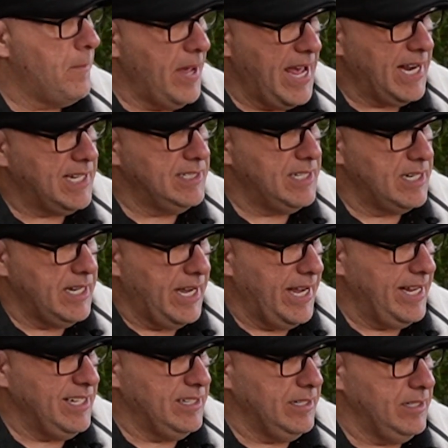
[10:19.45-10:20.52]
Back in the
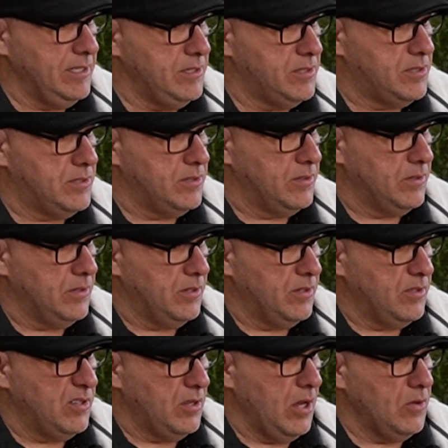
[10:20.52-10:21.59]
90s,
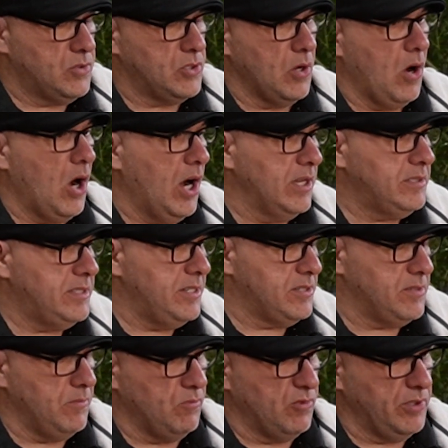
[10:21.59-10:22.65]
so
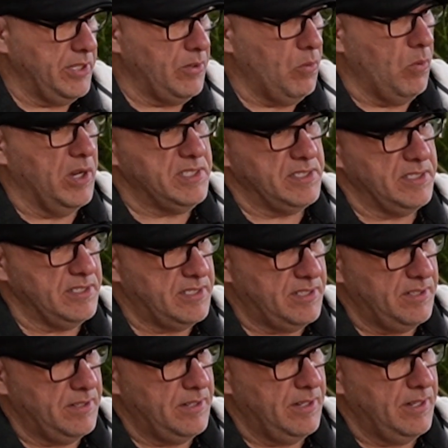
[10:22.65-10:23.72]
autism really wasn't
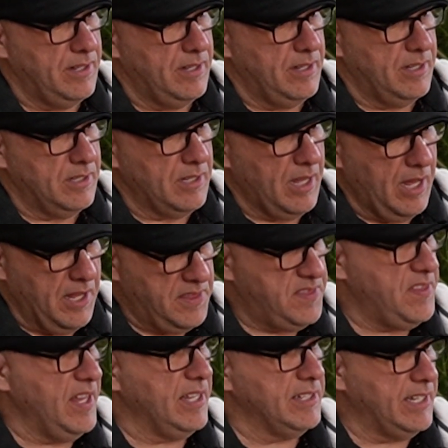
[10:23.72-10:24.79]
a
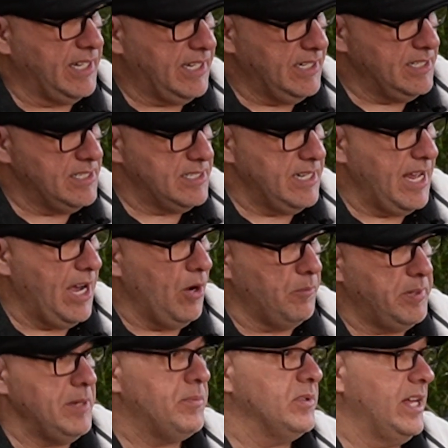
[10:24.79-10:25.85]
thing like it is now.
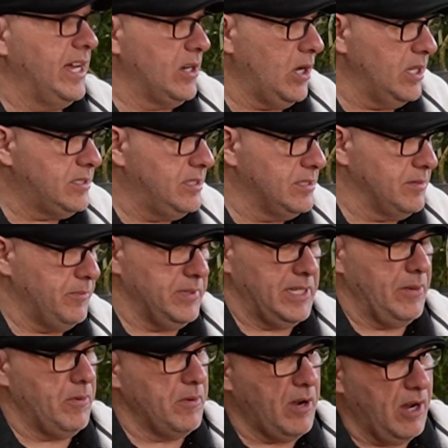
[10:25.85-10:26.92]
People had autism, but they
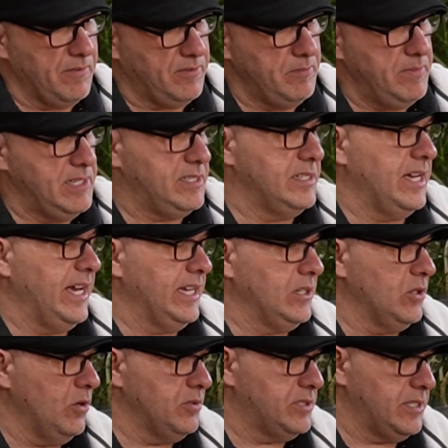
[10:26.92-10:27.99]
were often
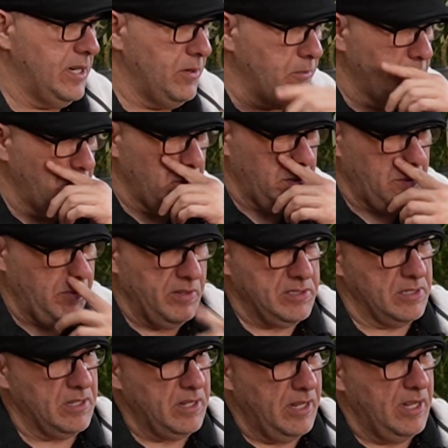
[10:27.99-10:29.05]
misdiagnosed, and it really
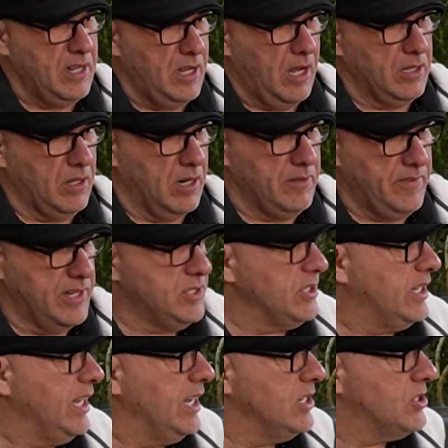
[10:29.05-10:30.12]
wasn't a lot of
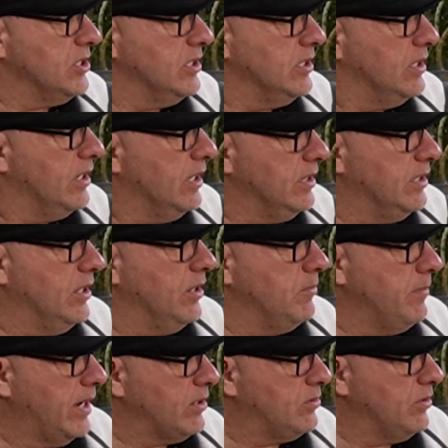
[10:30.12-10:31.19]
education in the
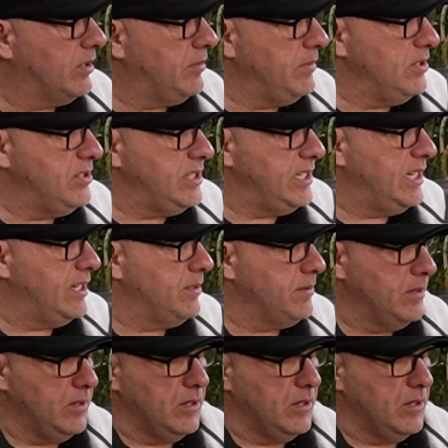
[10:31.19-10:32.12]
medical community yet.